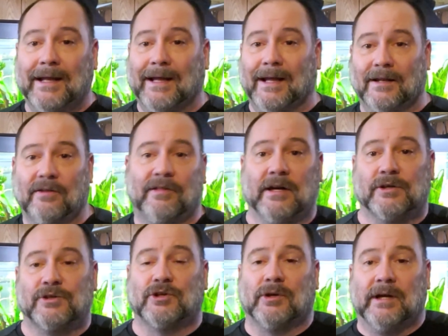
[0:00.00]
and
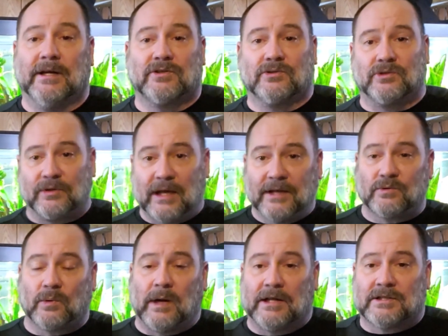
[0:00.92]
there's your answer. So
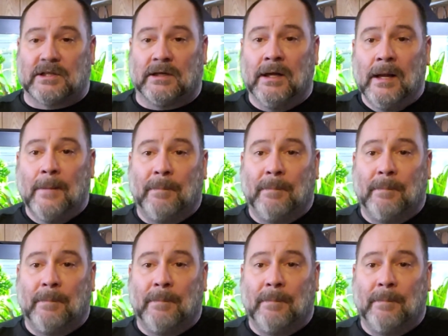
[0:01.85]
thanks for watching.